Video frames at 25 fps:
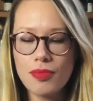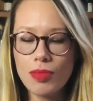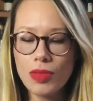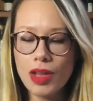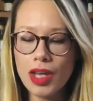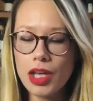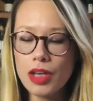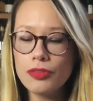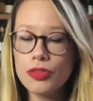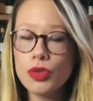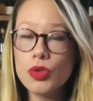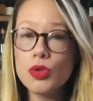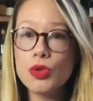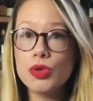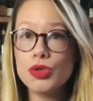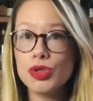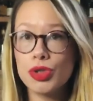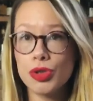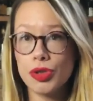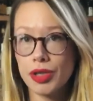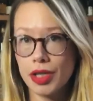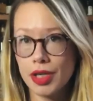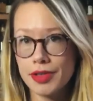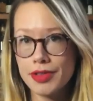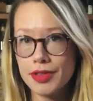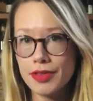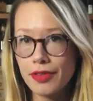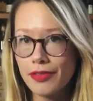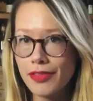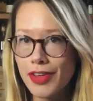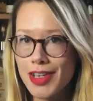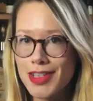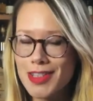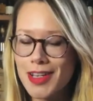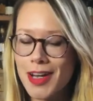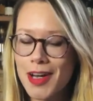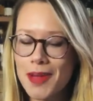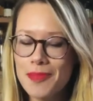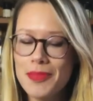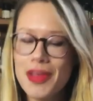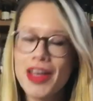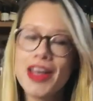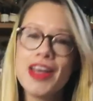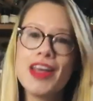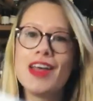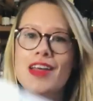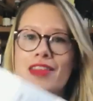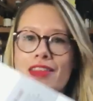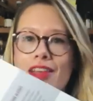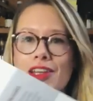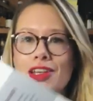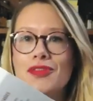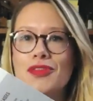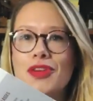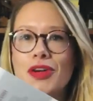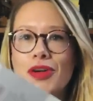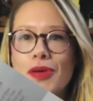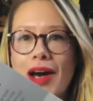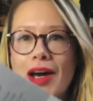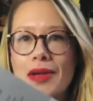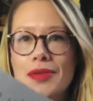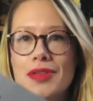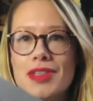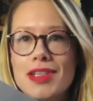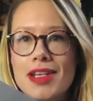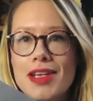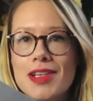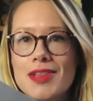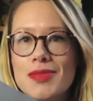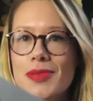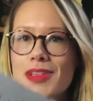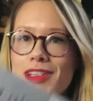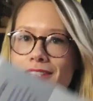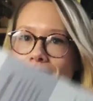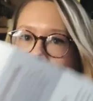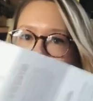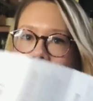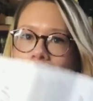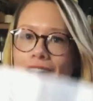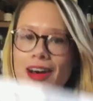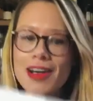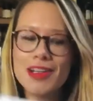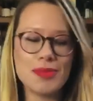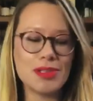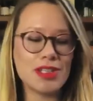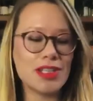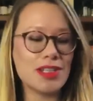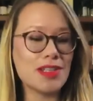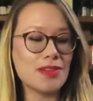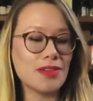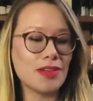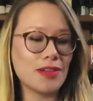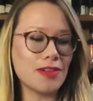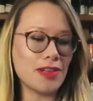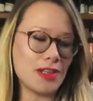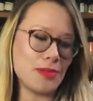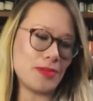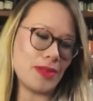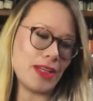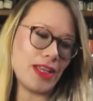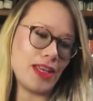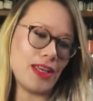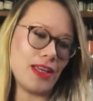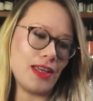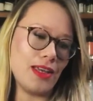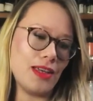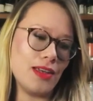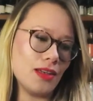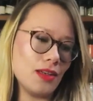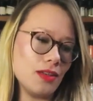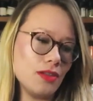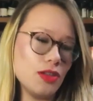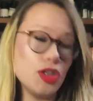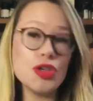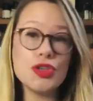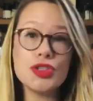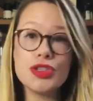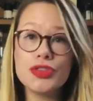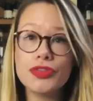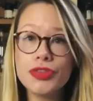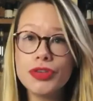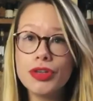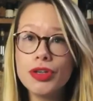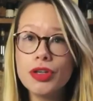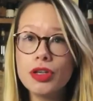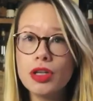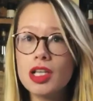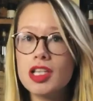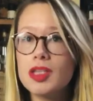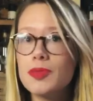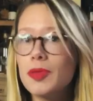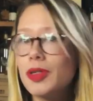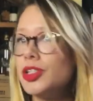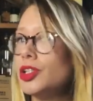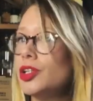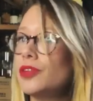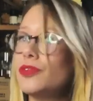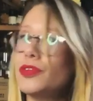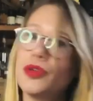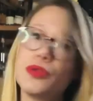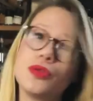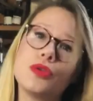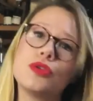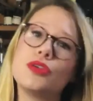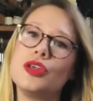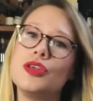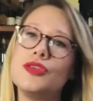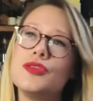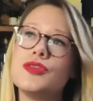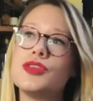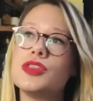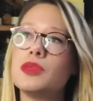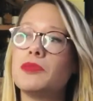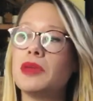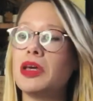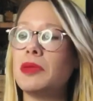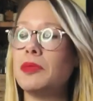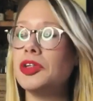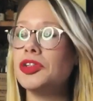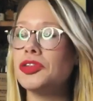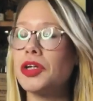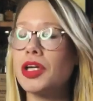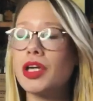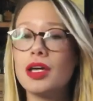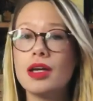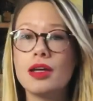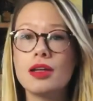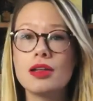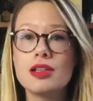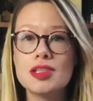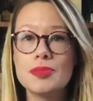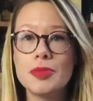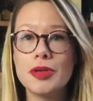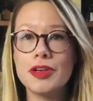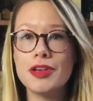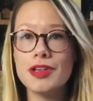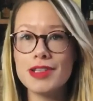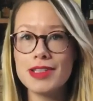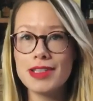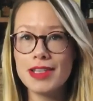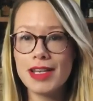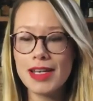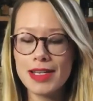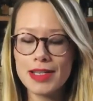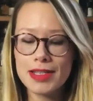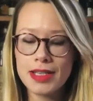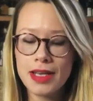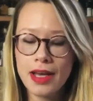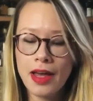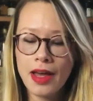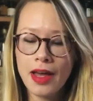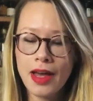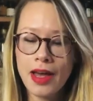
If you're joining us for the first time, then you've got your How to Taste Whiskey guide, which is incredibly useful, especially if you're not used to maybe drinking spirits neat.